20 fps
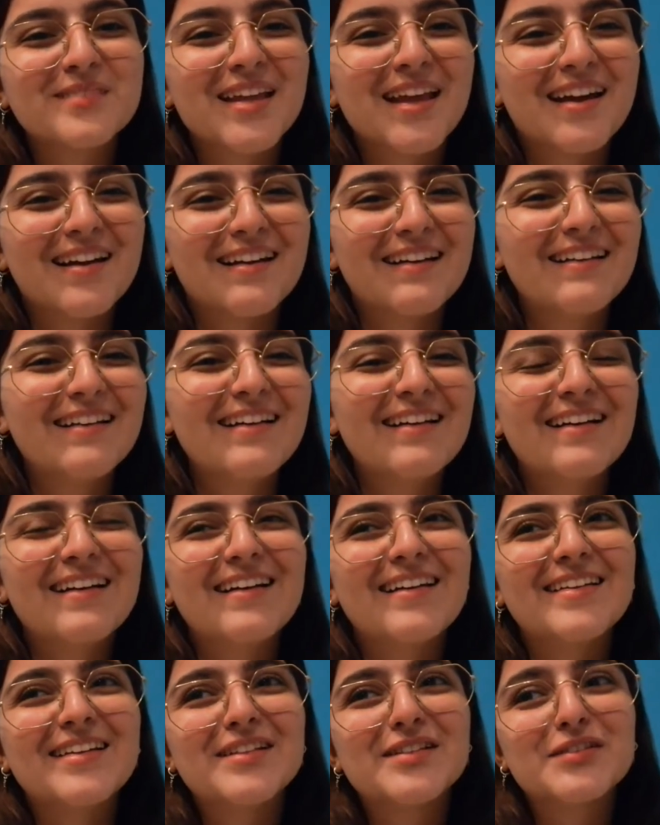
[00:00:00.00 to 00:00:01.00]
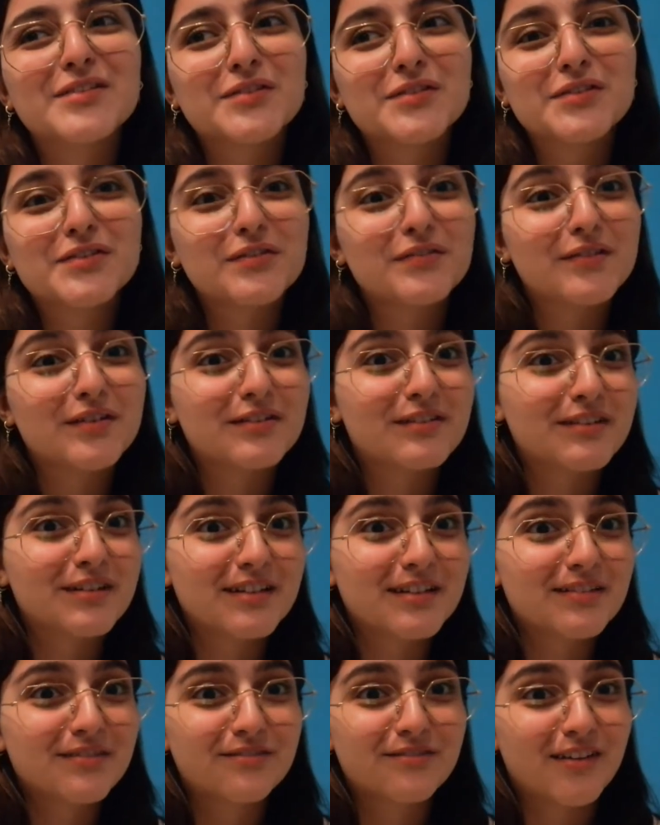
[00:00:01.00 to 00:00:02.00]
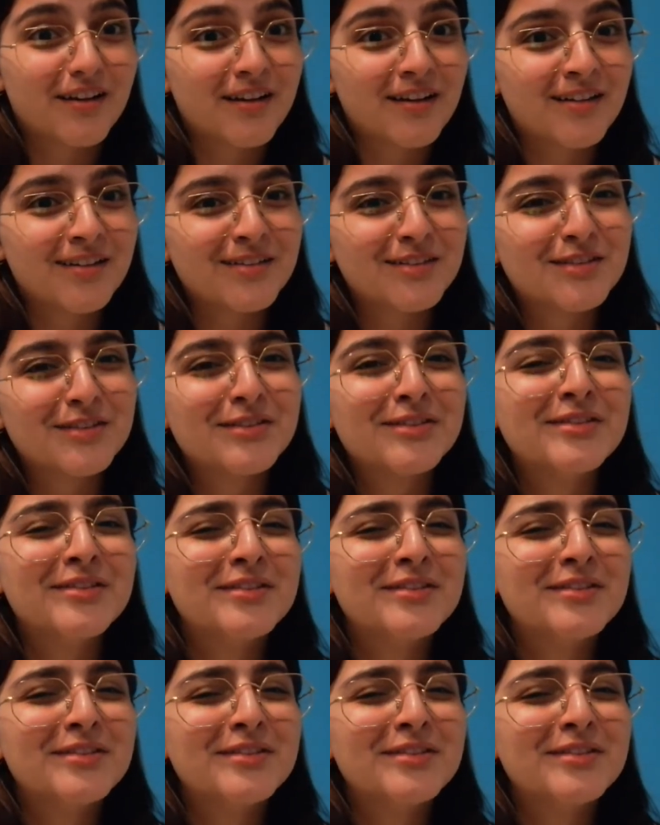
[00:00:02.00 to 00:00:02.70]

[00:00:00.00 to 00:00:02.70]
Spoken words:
Yeah, and it's also very funny